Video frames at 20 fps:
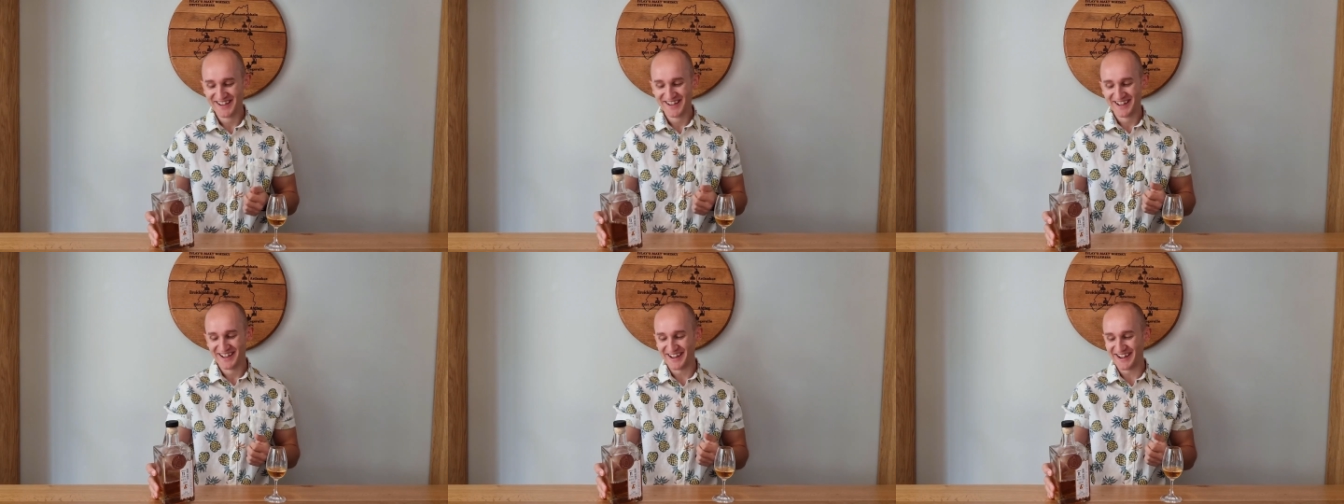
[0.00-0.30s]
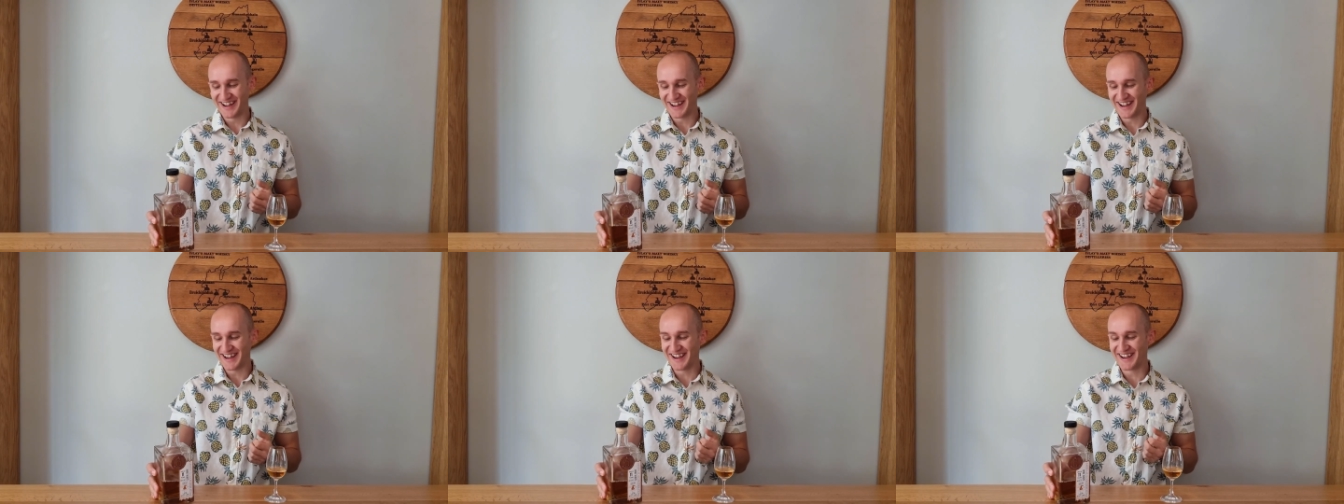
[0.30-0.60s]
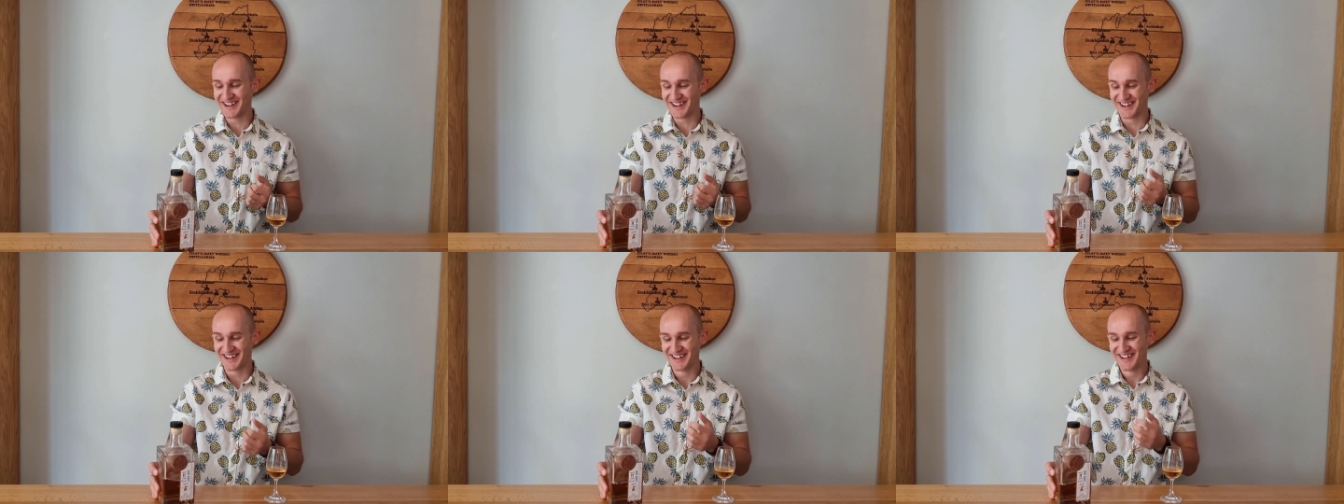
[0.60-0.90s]
Uh,
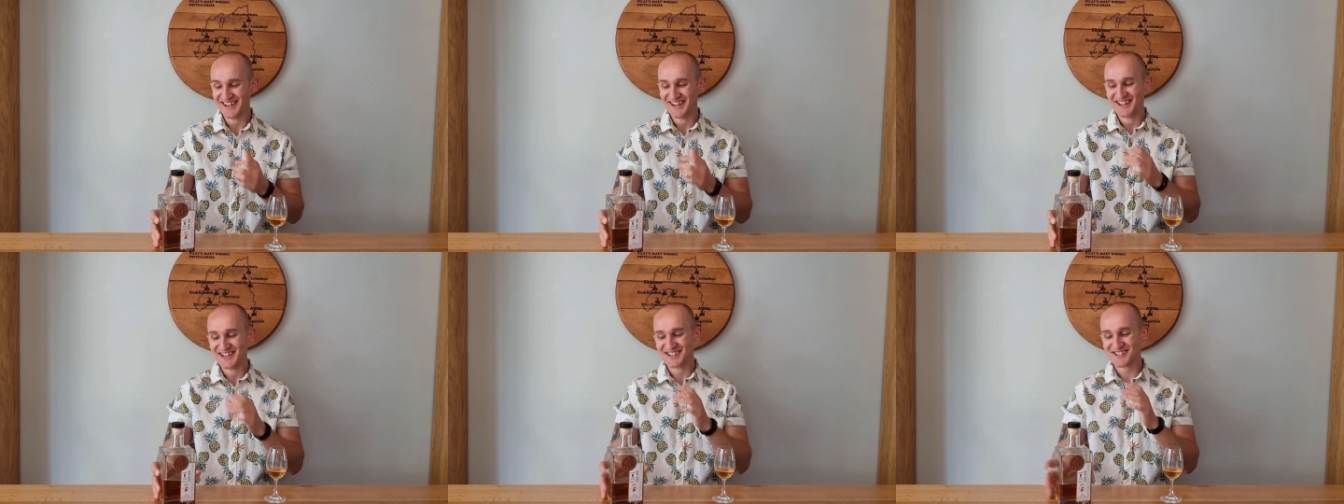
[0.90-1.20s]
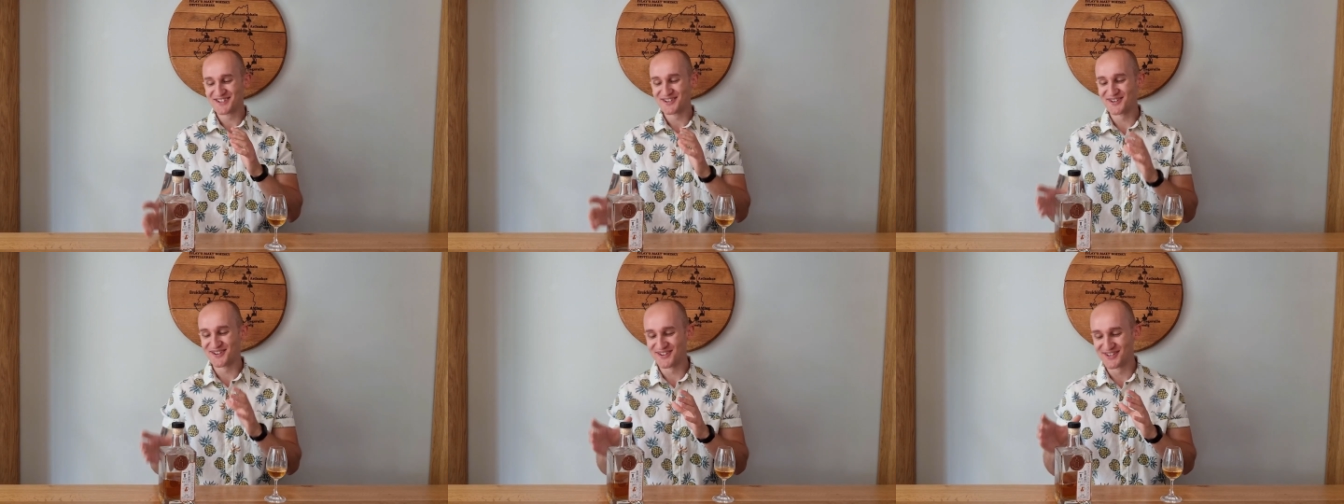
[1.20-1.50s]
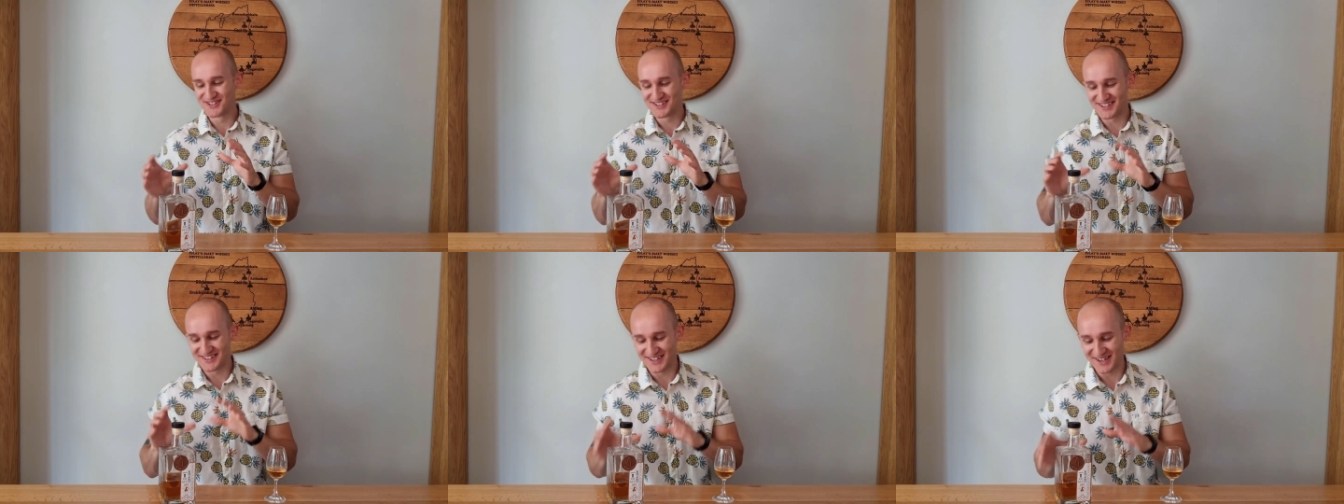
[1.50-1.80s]
so
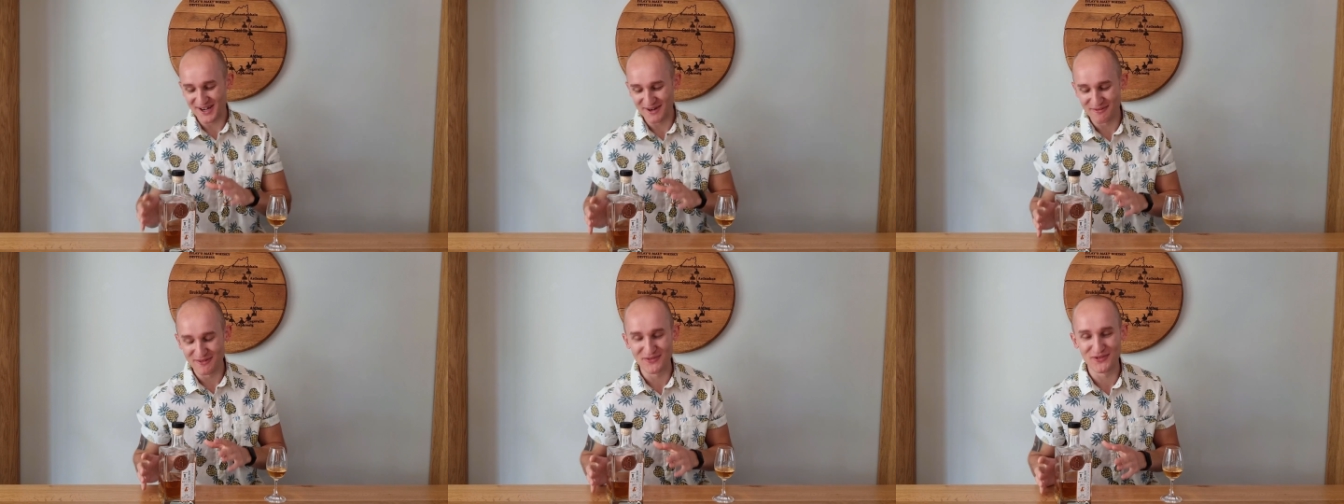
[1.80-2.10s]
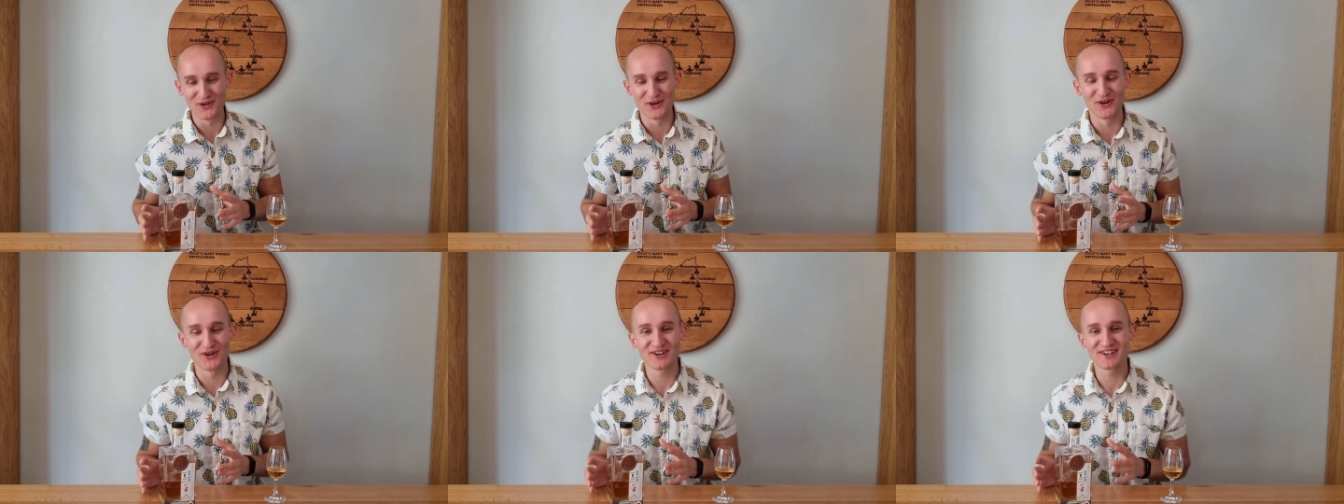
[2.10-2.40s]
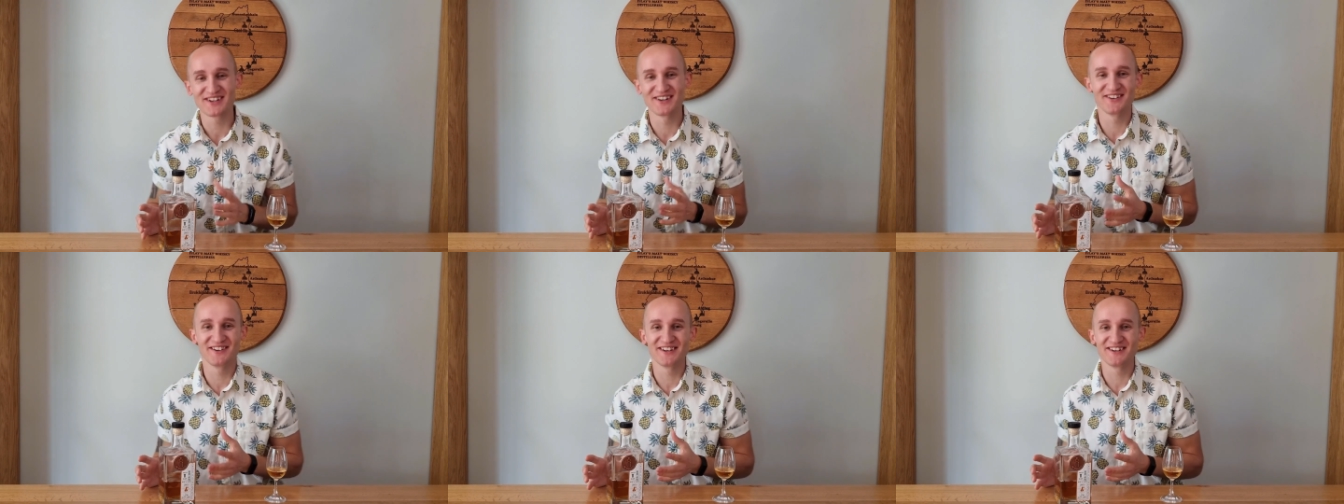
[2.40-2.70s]
today we've got
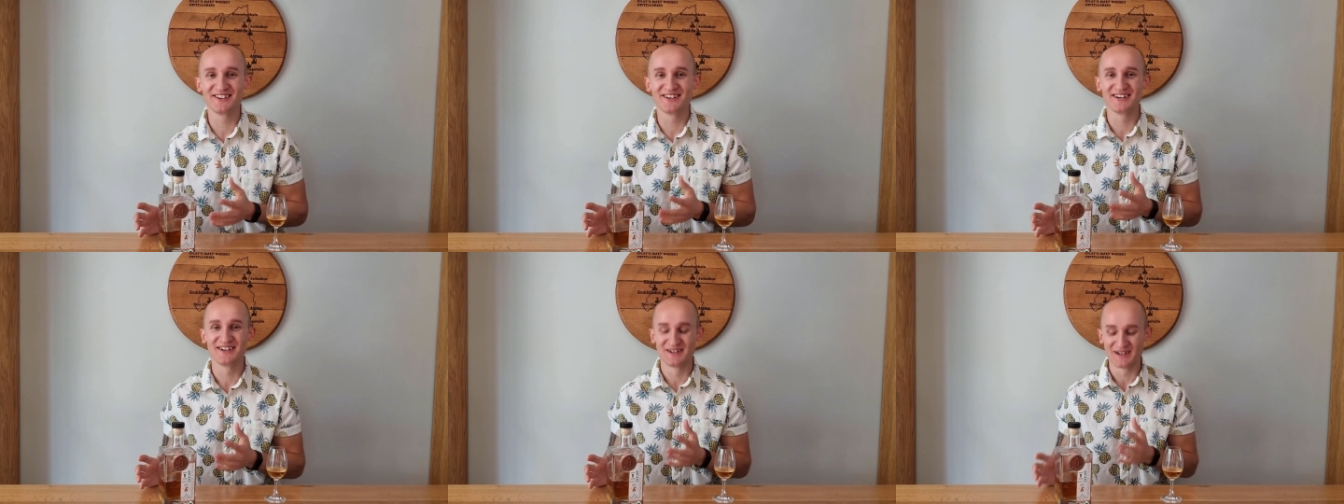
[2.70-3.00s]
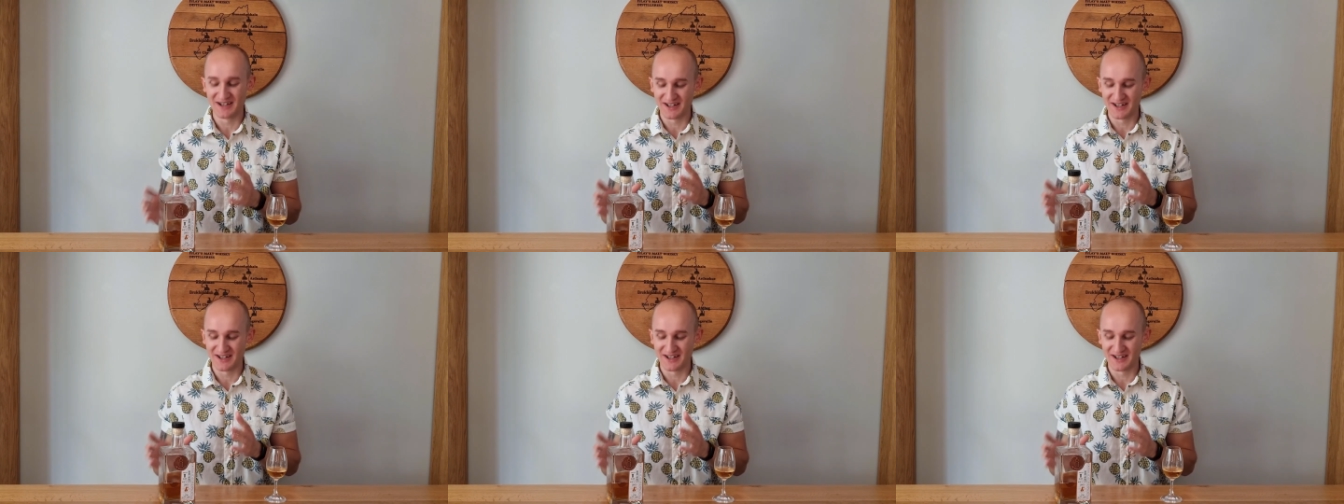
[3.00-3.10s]
Caol Ila,